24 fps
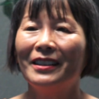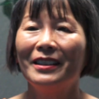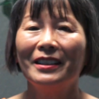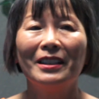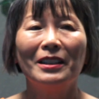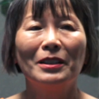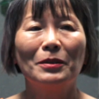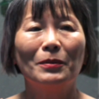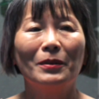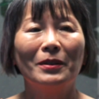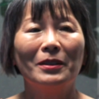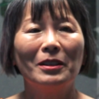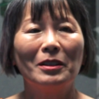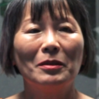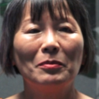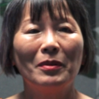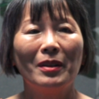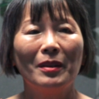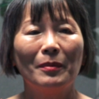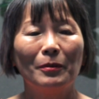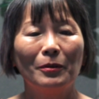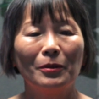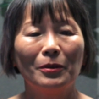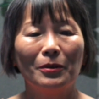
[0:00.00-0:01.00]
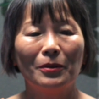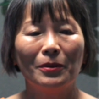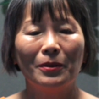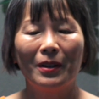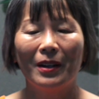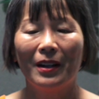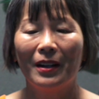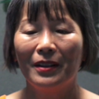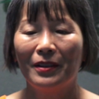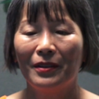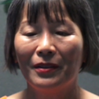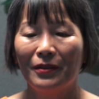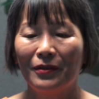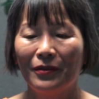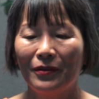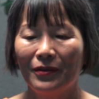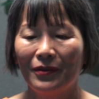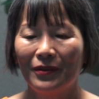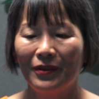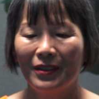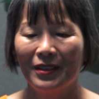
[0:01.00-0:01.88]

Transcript: I think he's one of these people who kind of